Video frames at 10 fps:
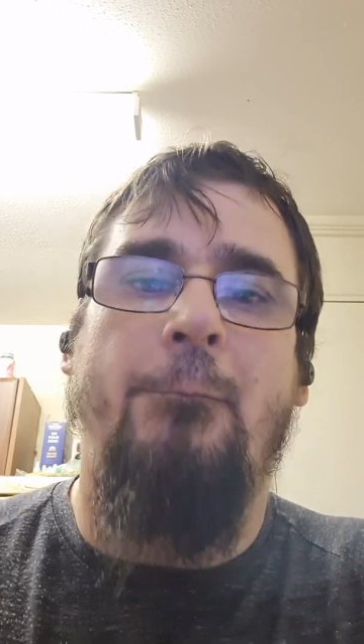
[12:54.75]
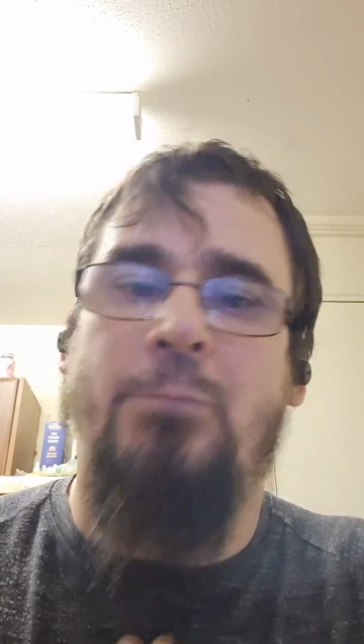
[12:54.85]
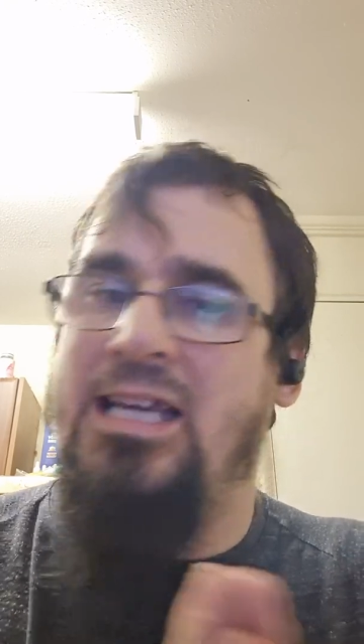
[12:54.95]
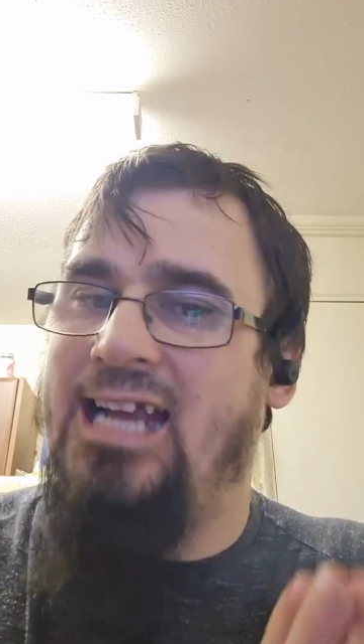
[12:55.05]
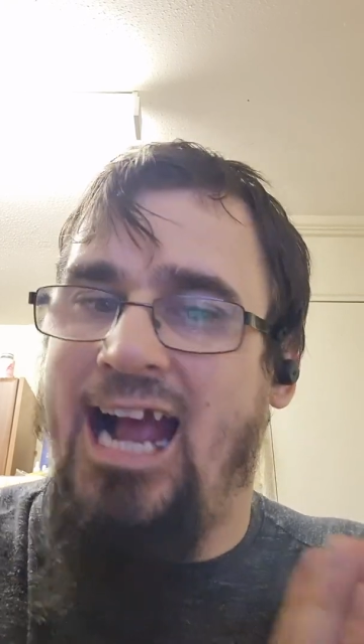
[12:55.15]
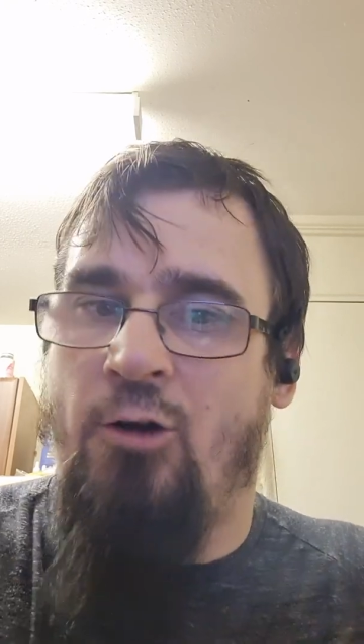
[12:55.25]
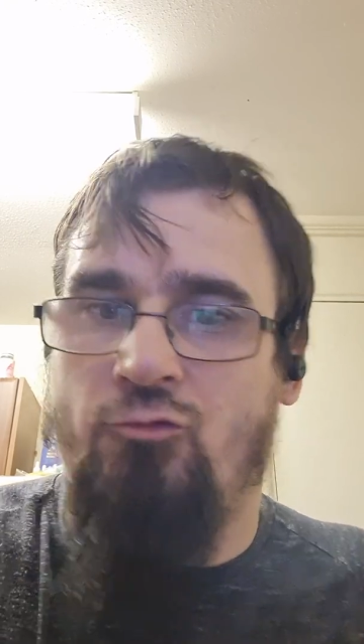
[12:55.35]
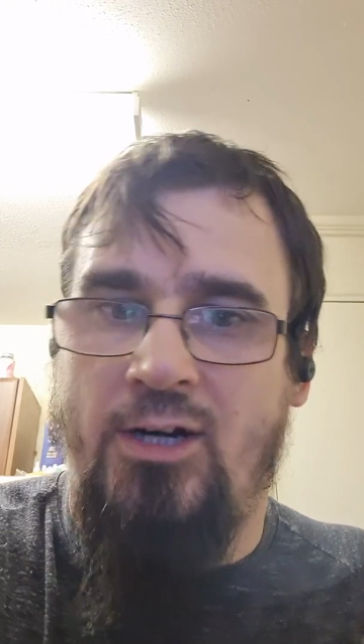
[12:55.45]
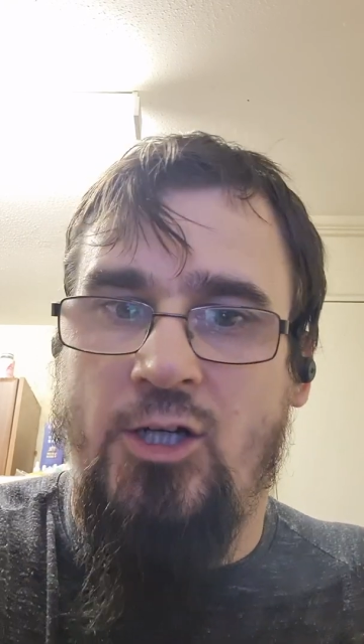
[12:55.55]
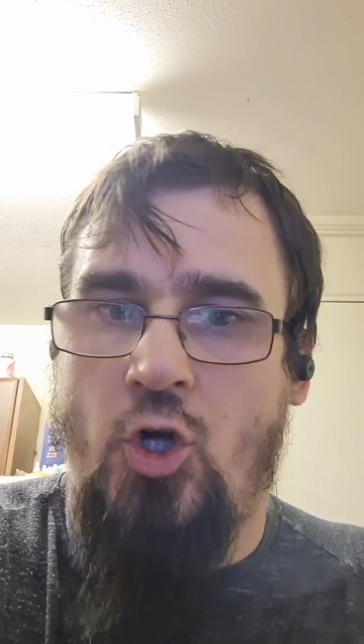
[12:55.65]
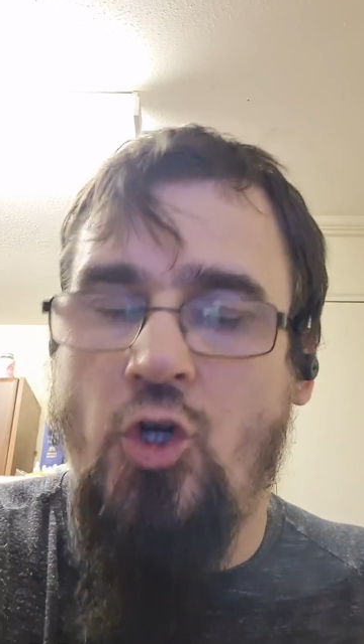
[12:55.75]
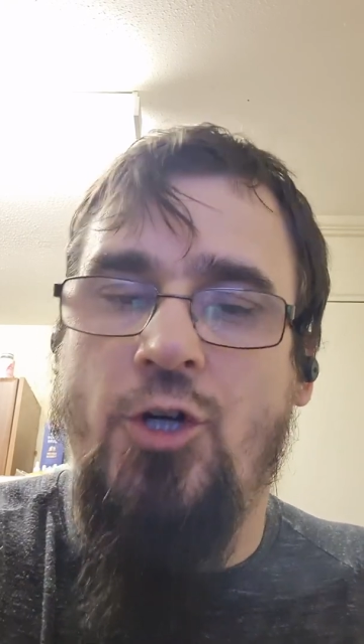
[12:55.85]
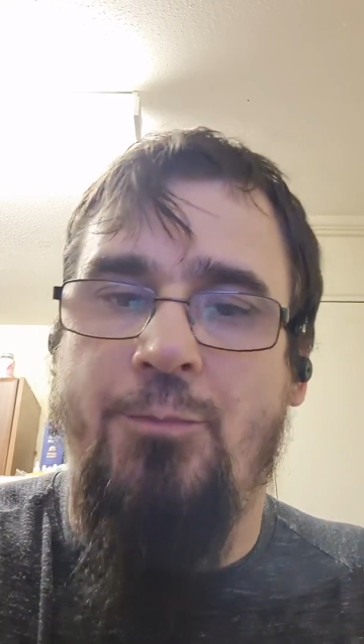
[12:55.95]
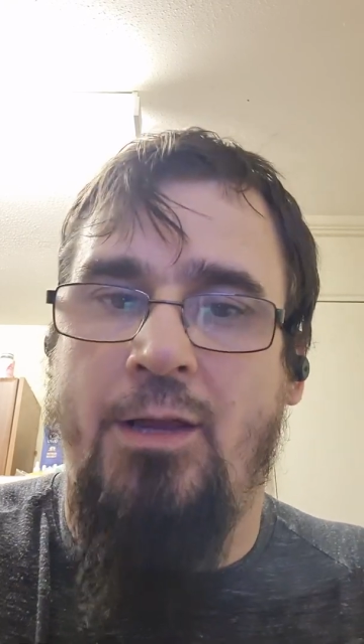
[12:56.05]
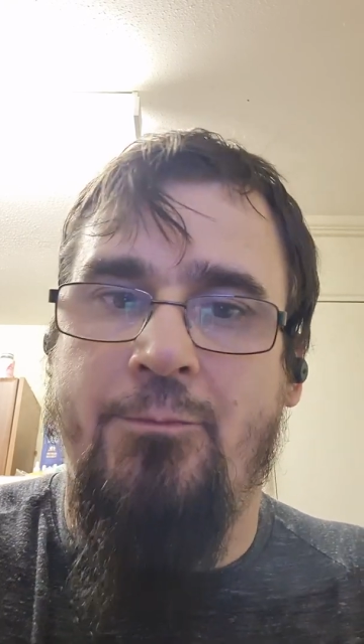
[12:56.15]
being outright
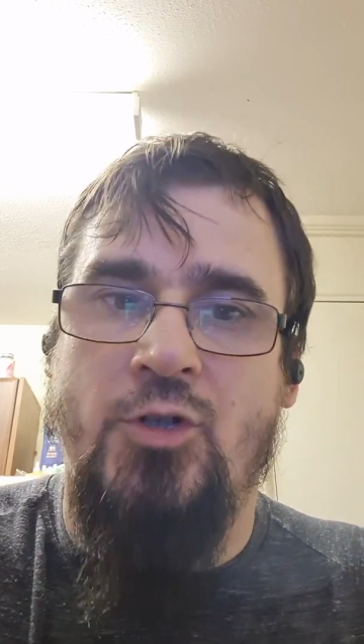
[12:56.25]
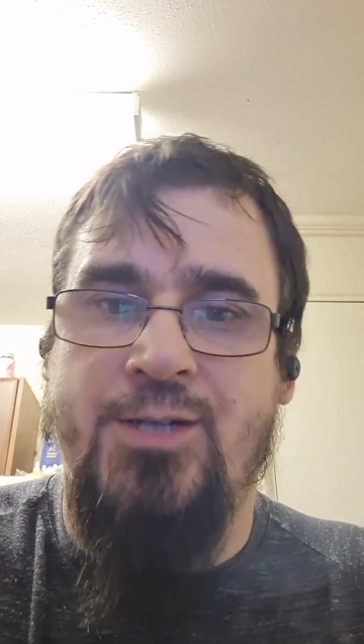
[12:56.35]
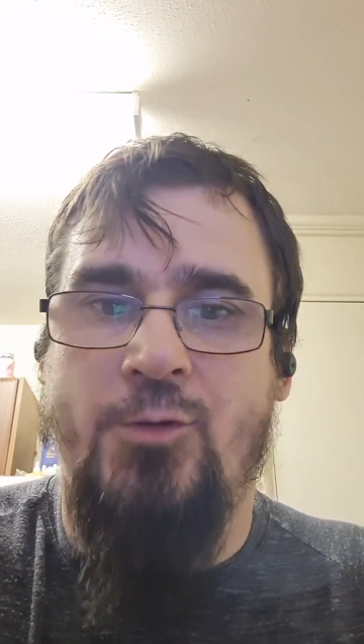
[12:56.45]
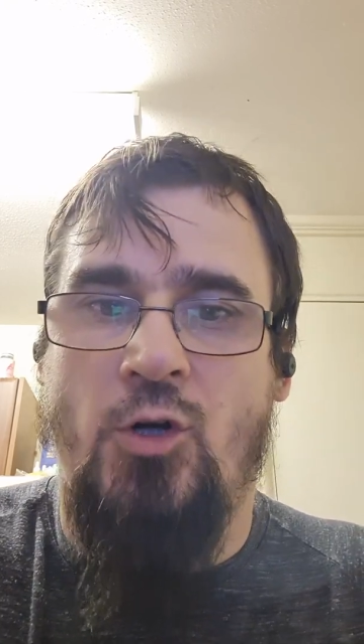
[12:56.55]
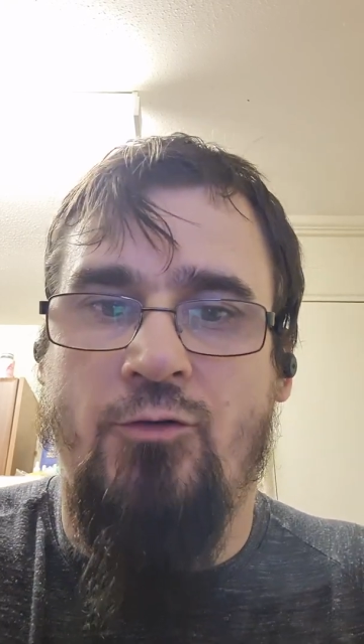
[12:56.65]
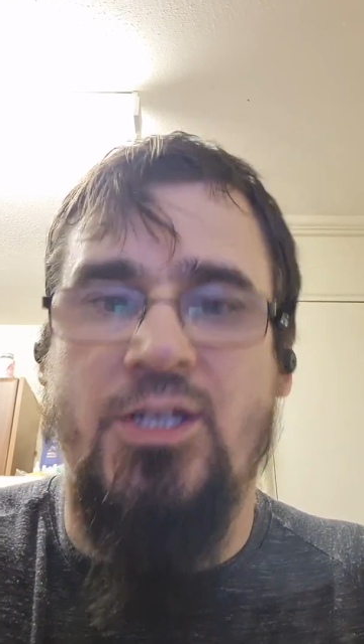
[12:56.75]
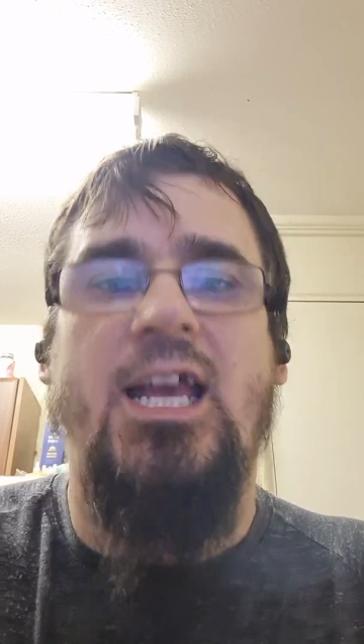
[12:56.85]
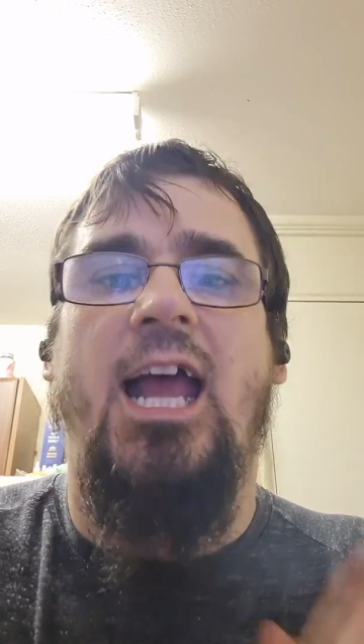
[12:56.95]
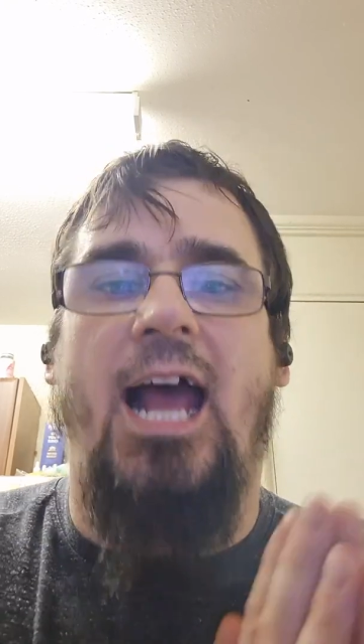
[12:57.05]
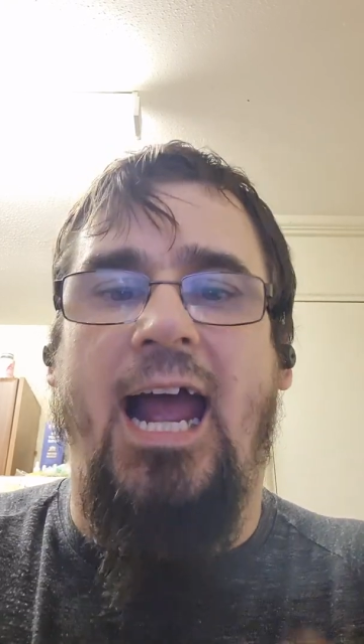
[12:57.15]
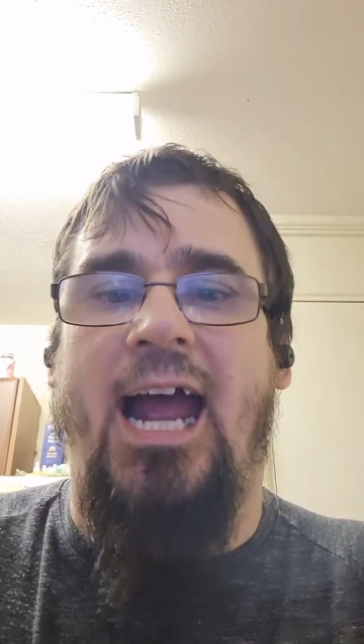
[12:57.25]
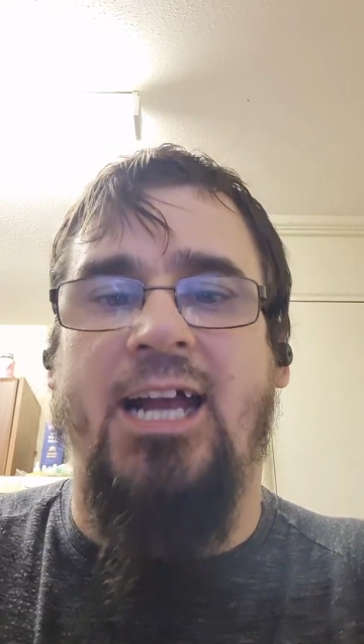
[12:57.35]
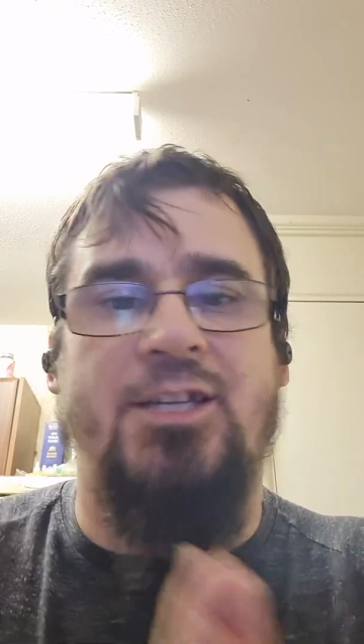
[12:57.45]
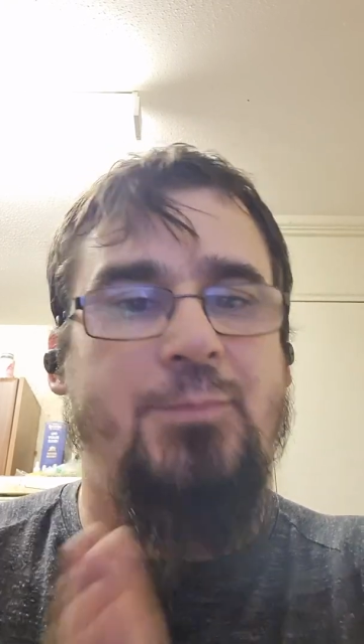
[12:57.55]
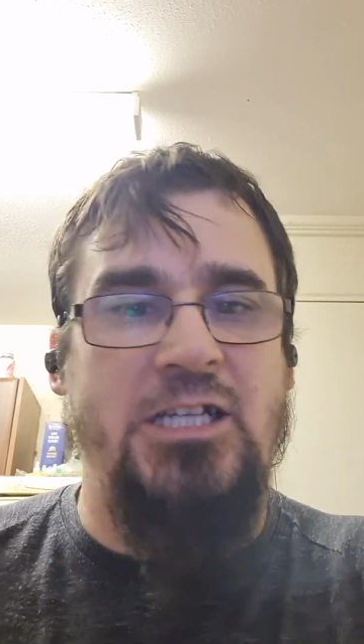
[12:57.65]
conquered by the Muslim conquerors
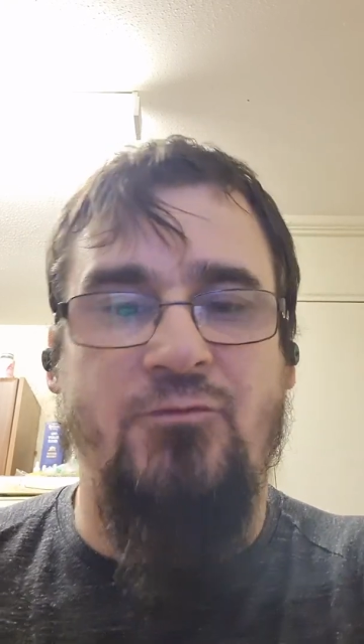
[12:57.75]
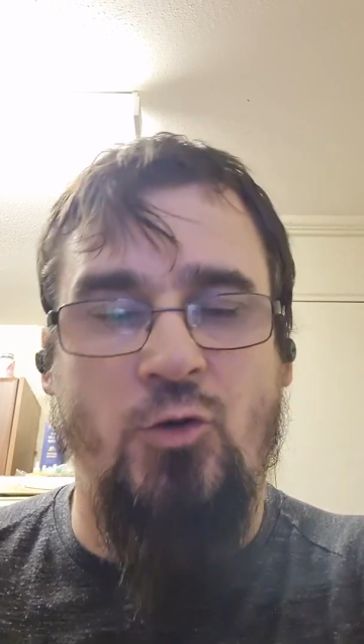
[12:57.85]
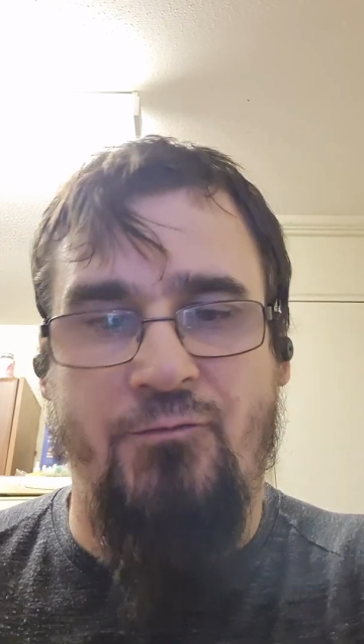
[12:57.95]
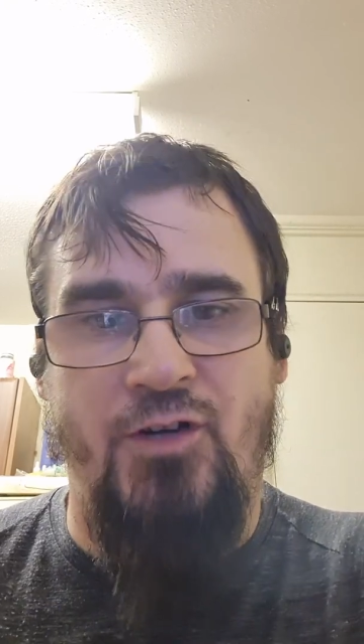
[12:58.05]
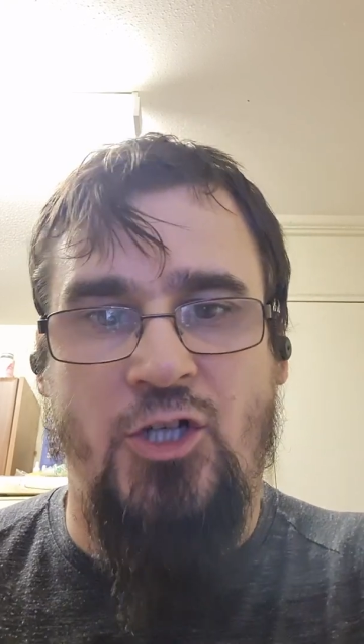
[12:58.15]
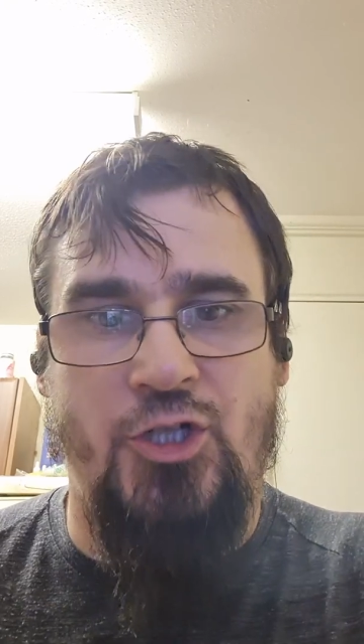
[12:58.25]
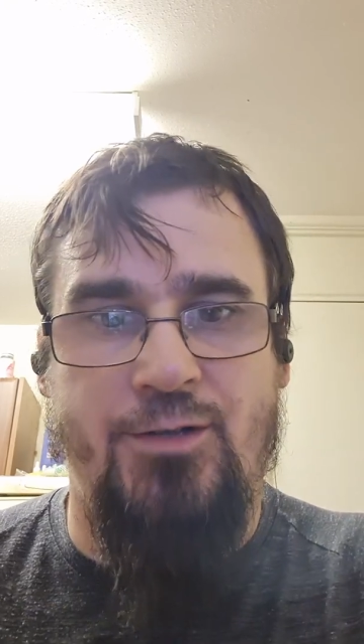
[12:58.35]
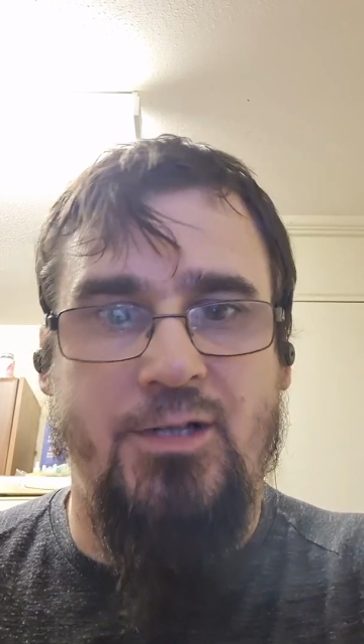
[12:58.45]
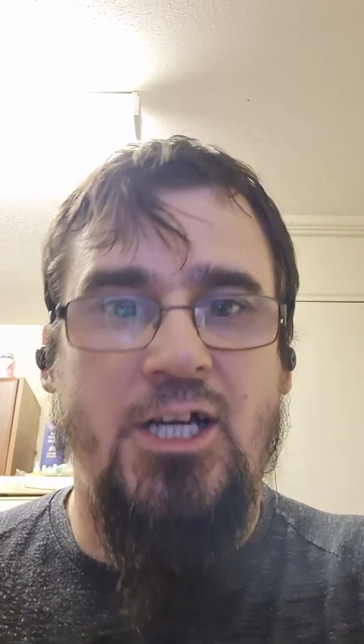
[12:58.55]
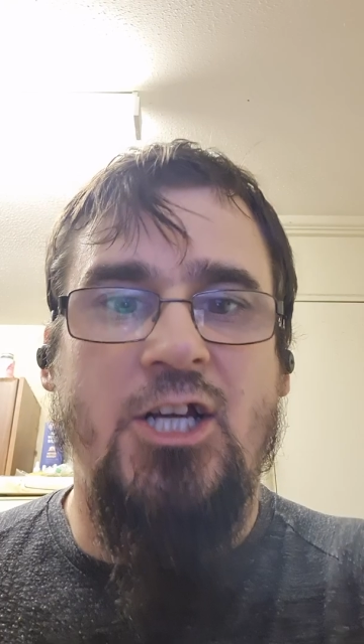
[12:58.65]
and peaceful conversion.